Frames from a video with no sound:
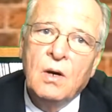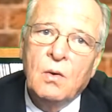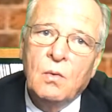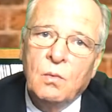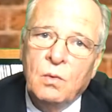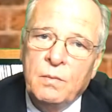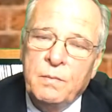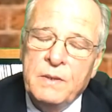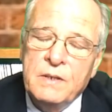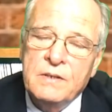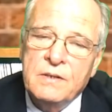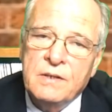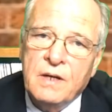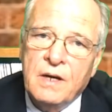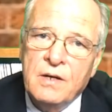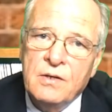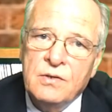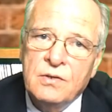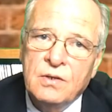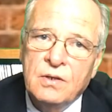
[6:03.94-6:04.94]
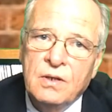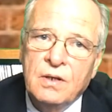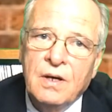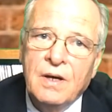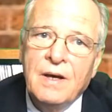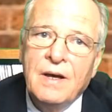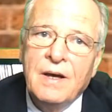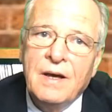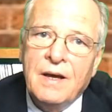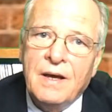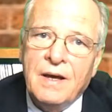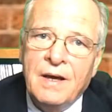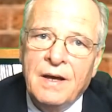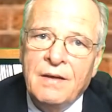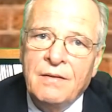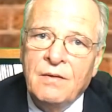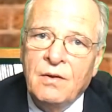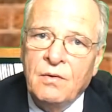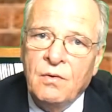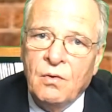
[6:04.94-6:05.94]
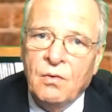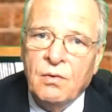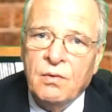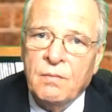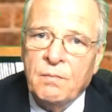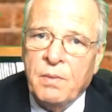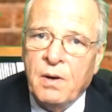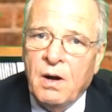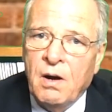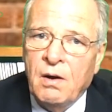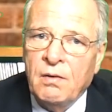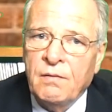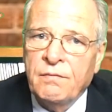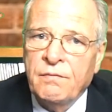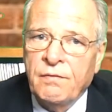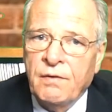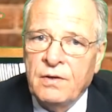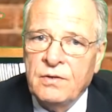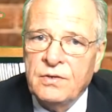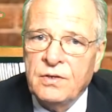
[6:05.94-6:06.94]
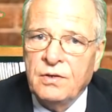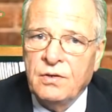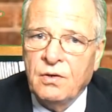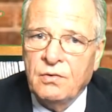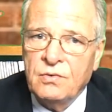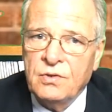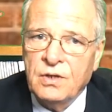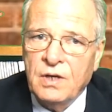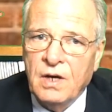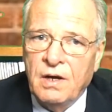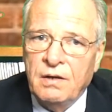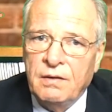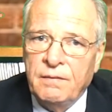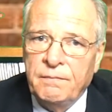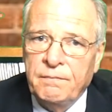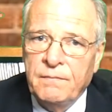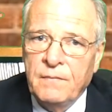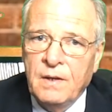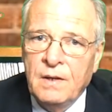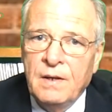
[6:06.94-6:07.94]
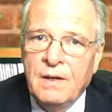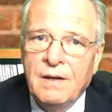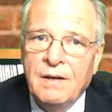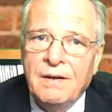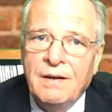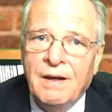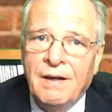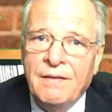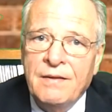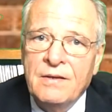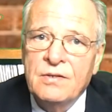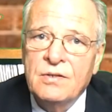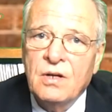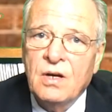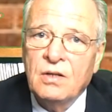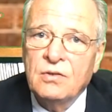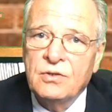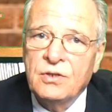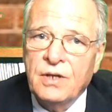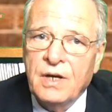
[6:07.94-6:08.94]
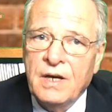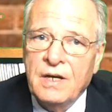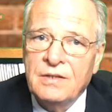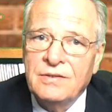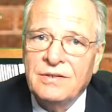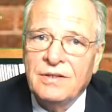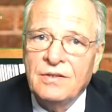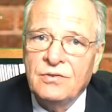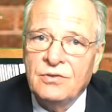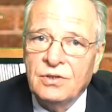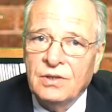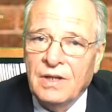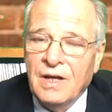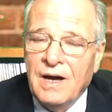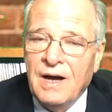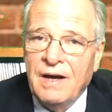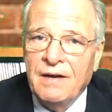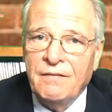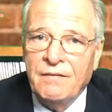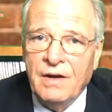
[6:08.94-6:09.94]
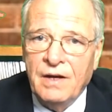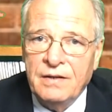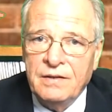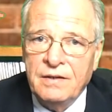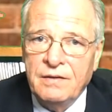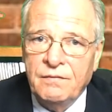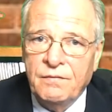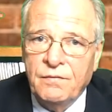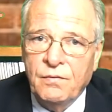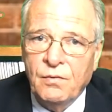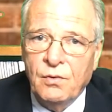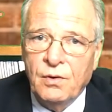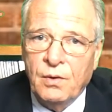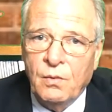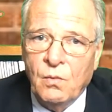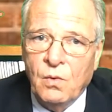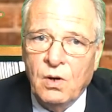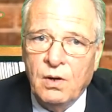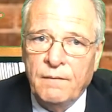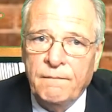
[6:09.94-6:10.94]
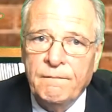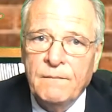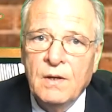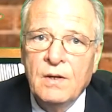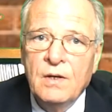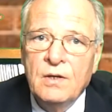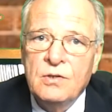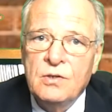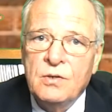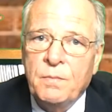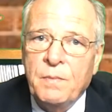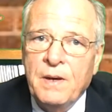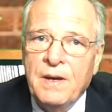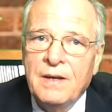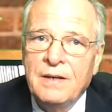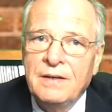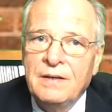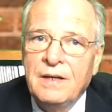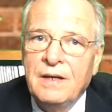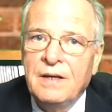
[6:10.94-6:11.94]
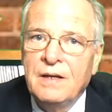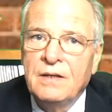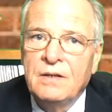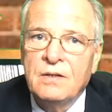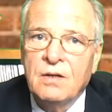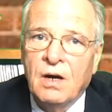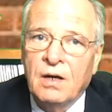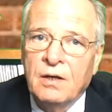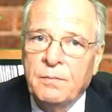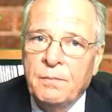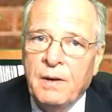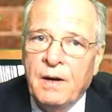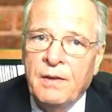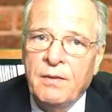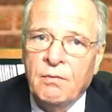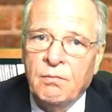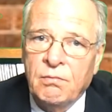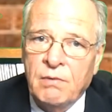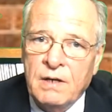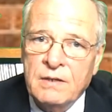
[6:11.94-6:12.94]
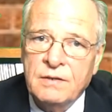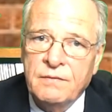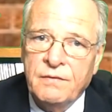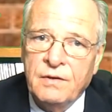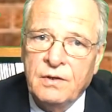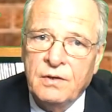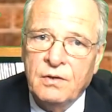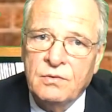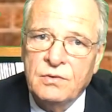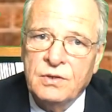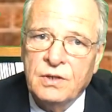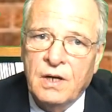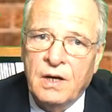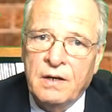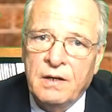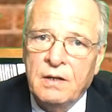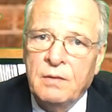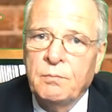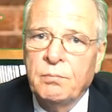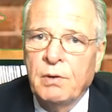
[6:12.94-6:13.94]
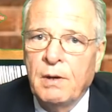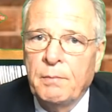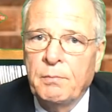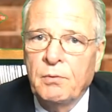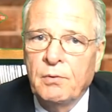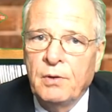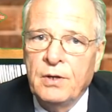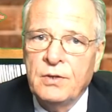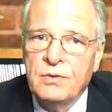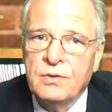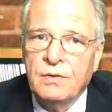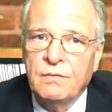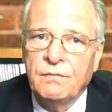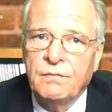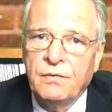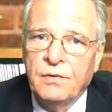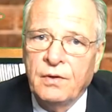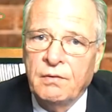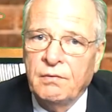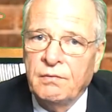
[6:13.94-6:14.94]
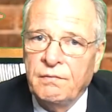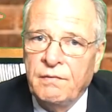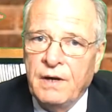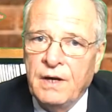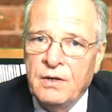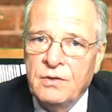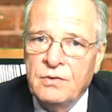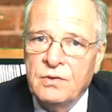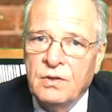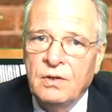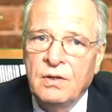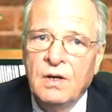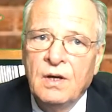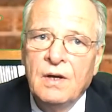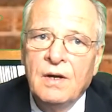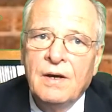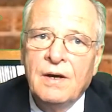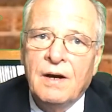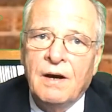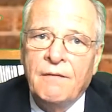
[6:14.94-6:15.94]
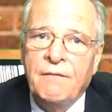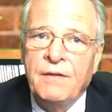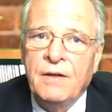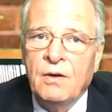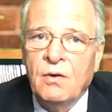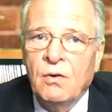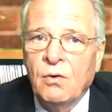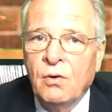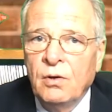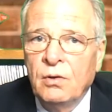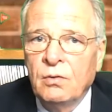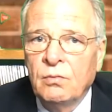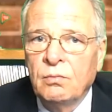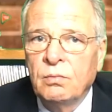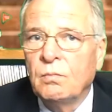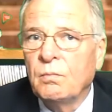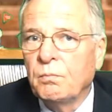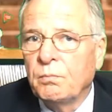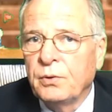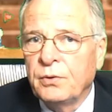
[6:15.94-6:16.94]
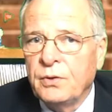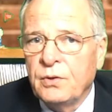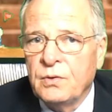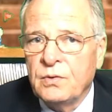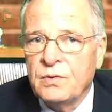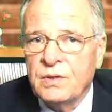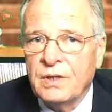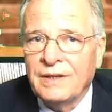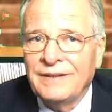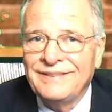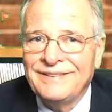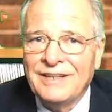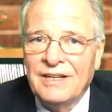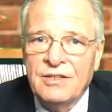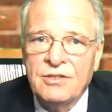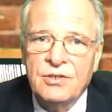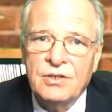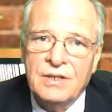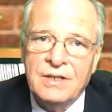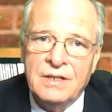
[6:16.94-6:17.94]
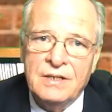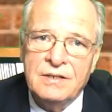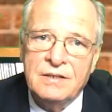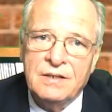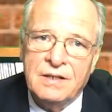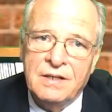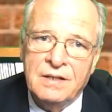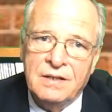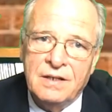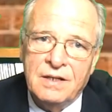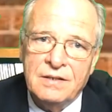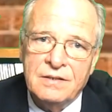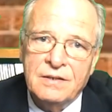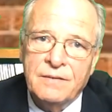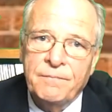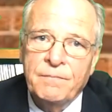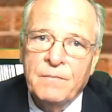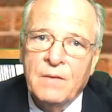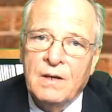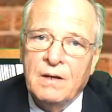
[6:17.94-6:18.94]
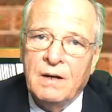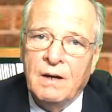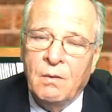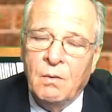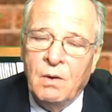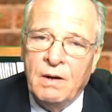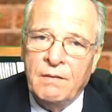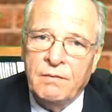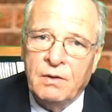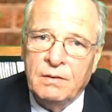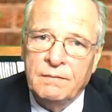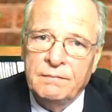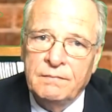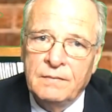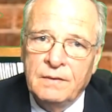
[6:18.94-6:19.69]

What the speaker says: would be stationed in the northern part of French Indochina. Now this all changed in July of 1941. Japan needed to occupy the rest of Indochina in preparation for their invasion of the oil-producing Dutch East Indies. However,